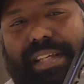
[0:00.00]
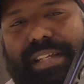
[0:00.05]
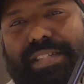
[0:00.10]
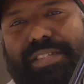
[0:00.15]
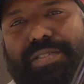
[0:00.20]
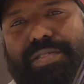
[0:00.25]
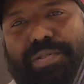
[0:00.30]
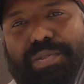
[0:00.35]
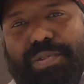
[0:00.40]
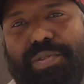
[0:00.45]

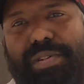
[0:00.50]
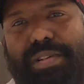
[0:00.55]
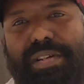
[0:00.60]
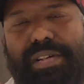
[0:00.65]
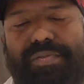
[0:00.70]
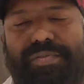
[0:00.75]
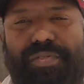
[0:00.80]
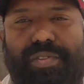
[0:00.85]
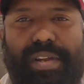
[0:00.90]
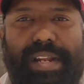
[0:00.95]
things to note
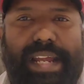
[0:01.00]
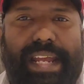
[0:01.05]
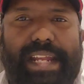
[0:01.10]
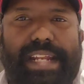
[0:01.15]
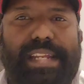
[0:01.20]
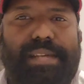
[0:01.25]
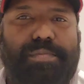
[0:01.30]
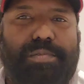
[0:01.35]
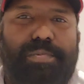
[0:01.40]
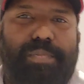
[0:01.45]
for
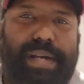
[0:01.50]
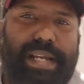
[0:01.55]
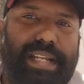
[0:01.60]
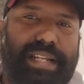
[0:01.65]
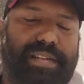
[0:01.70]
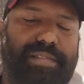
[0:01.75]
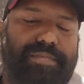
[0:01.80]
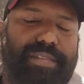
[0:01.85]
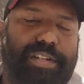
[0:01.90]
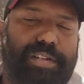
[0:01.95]
any
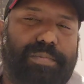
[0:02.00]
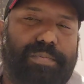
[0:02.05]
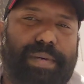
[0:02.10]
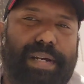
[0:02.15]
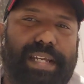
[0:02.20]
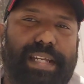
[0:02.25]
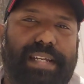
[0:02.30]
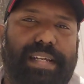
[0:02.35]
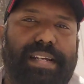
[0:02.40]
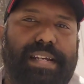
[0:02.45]
mobile when you're
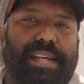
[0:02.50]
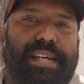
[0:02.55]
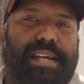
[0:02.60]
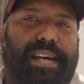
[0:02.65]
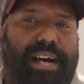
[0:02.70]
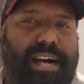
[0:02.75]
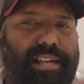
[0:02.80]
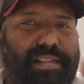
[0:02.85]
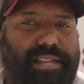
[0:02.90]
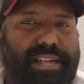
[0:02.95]
buying
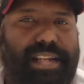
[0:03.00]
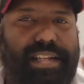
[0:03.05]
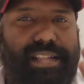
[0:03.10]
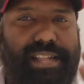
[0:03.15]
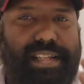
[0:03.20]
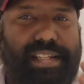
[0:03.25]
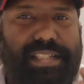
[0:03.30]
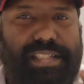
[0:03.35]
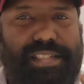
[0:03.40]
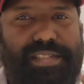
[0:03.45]
are three
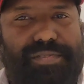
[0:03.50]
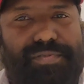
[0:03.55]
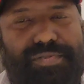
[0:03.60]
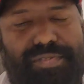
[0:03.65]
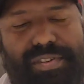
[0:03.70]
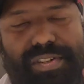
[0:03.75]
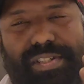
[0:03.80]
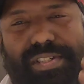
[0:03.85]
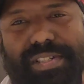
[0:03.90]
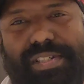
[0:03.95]
things.
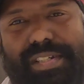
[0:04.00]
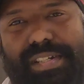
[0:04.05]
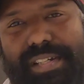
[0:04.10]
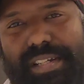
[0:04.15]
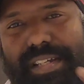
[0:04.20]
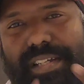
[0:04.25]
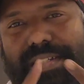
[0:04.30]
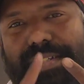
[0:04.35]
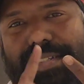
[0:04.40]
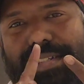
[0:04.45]
First
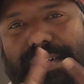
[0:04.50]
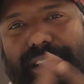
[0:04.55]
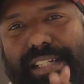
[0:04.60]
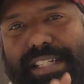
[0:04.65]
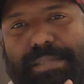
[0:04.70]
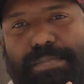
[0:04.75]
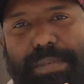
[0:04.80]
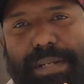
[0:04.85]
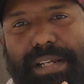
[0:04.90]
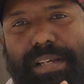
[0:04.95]
is the
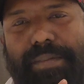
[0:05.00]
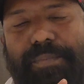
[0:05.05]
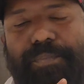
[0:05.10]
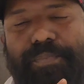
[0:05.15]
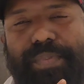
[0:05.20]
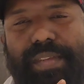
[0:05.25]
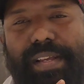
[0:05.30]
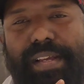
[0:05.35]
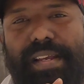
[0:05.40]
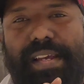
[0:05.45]
display,
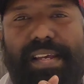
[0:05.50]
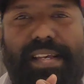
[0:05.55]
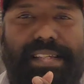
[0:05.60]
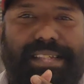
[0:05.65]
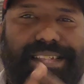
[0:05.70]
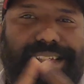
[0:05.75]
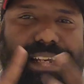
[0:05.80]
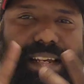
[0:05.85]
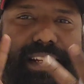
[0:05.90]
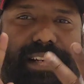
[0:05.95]

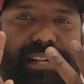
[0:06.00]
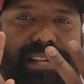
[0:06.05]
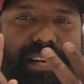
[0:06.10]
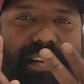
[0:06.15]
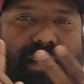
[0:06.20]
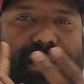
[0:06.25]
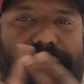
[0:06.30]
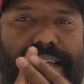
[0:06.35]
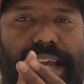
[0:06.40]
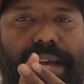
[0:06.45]
second
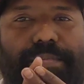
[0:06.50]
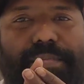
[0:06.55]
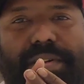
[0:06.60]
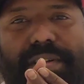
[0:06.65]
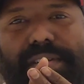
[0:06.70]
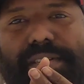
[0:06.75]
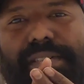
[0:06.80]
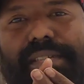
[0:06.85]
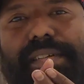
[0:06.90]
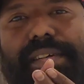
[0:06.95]
are the
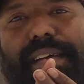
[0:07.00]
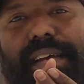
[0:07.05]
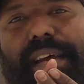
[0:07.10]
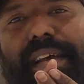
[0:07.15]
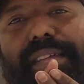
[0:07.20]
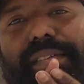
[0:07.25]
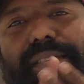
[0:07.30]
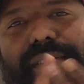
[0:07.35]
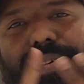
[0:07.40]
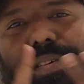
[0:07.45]
cameras,
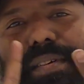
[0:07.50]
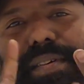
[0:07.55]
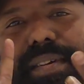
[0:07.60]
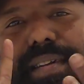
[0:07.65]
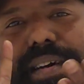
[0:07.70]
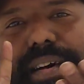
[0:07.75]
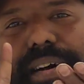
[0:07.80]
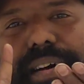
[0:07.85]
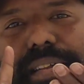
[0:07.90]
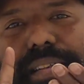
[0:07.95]
and
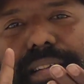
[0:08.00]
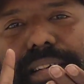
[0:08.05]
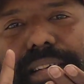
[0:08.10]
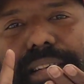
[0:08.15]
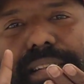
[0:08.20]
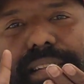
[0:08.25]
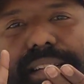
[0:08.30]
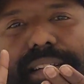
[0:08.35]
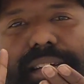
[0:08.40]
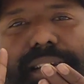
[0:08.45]
third
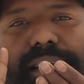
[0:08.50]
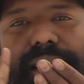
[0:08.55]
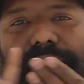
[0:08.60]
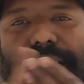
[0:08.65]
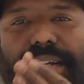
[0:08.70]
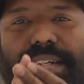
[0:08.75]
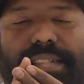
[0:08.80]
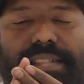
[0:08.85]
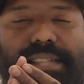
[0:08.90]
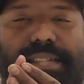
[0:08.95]

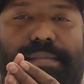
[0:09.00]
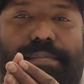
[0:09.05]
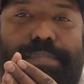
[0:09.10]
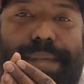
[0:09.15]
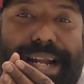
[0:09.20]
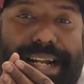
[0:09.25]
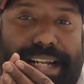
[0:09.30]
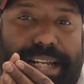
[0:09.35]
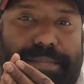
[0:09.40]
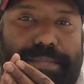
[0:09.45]
is the
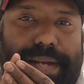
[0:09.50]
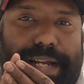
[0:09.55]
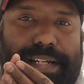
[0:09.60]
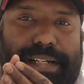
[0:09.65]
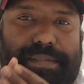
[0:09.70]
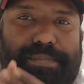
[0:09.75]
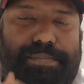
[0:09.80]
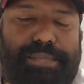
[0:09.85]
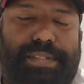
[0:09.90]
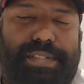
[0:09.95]
battery
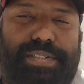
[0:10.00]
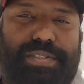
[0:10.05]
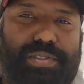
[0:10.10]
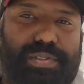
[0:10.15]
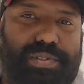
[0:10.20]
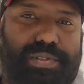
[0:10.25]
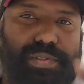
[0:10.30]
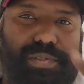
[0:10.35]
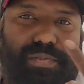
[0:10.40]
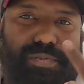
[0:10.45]
backup.
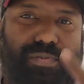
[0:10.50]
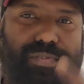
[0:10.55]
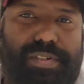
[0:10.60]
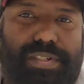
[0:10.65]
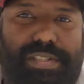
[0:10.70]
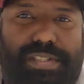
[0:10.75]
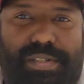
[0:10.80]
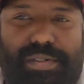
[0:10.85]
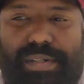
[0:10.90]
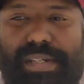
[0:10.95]
So
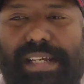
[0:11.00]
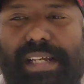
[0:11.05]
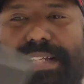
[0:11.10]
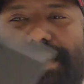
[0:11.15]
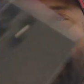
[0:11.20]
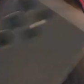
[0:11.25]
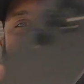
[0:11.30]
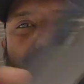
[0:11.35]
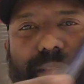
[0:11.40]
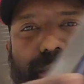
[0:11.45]
first, looking
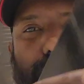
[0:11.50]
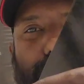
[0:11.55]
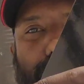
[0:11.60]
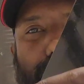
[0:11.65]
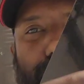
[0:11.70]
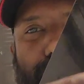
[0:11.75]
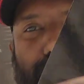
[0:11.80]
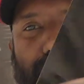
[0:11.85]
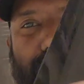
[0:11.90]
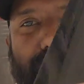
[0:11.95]
at the
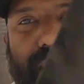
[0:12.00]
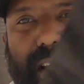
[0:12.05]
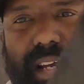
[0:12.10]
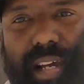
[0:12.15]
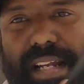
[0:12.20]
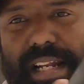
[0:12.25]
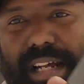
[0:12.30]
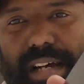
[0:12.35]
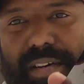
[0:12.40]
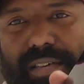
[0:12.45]
display.
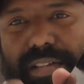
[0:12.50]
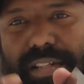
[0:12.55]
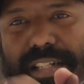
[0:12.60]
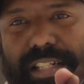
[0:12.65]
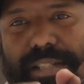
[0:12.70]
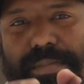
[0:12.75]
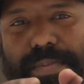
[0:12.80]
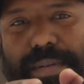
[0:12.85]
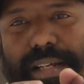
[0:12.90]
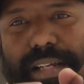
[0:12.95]
Now the
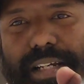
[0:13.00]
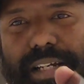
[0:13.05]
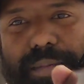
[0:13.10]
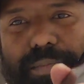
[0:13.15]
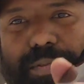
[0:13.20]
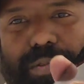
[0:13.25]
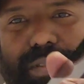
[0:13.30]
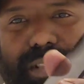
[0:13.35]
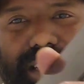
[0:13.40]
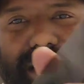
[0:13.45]
display
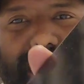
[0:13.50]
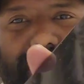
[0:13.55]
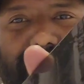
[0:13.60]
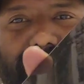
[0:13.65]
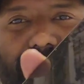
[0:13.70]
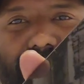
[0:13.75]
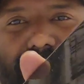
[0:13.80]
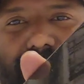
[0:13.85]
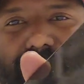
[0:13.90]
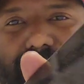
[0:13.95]
comes with
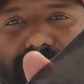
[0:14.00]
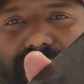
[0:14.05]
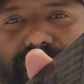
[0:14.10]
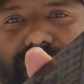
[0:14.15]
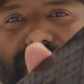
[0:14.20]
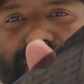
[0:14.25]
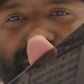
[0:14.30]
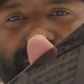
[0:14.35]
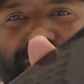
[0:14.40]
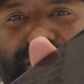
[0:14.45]

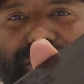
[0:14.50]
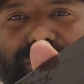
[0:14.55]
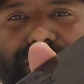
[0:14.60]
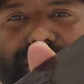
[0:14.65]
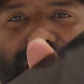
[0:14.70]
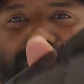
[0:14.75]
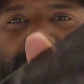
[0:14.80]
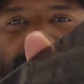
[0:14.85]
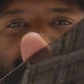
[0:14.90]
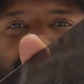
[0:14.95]

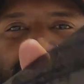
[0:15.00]
1750